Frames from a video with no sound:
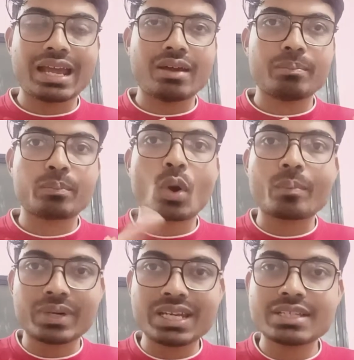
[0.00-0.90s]

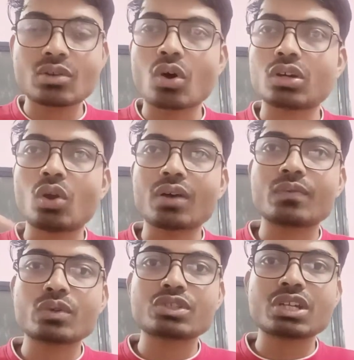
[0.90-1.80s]
properties or
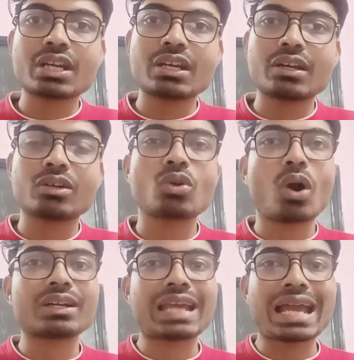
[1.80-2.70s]
log4j
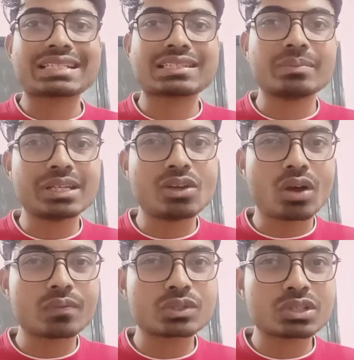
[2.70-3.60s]
dot xml,
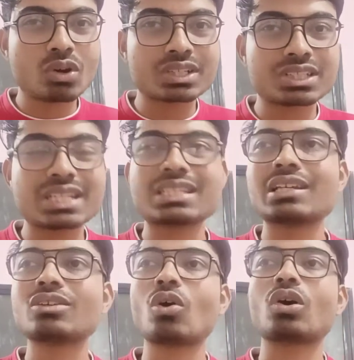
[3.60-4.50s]
log4j dot json
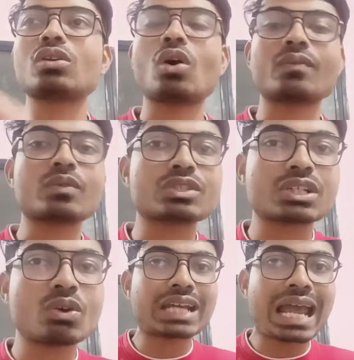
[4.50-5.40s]
or log4j
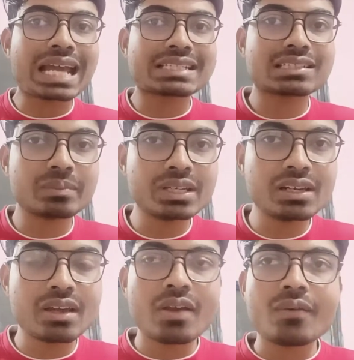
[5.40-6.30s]
dot xml
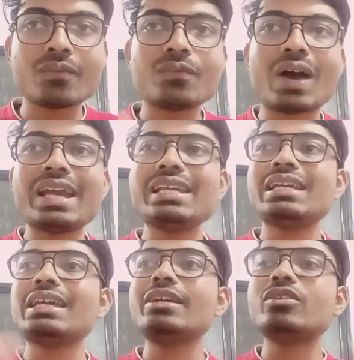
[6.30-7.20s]
file
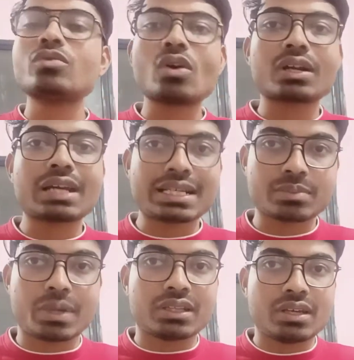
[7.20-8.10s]
into your class
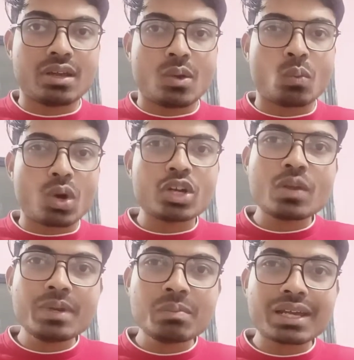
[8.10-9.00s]
path. What do you
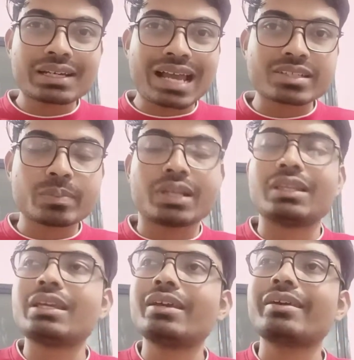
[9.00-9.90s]
mean by class path?
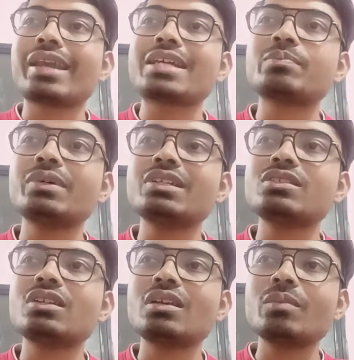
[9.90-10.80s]
Class path is
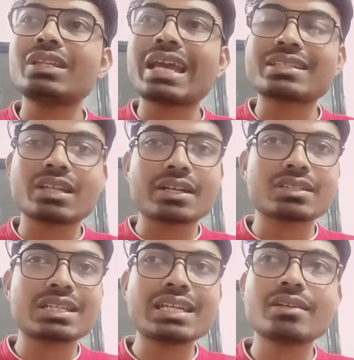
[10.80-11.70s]
nothing but
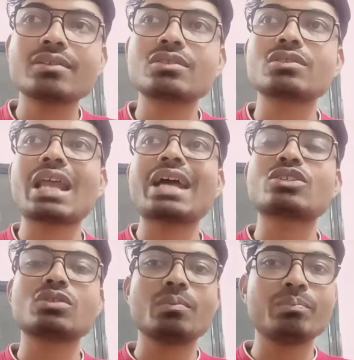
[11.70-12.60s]
src slash
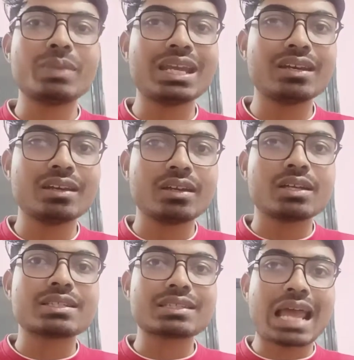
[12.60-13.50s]
main
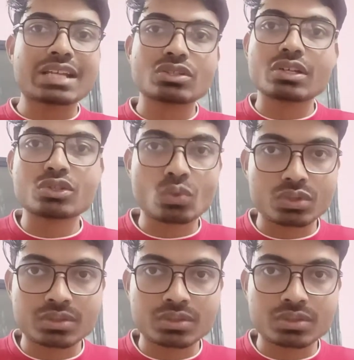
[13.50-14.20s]
slash resource.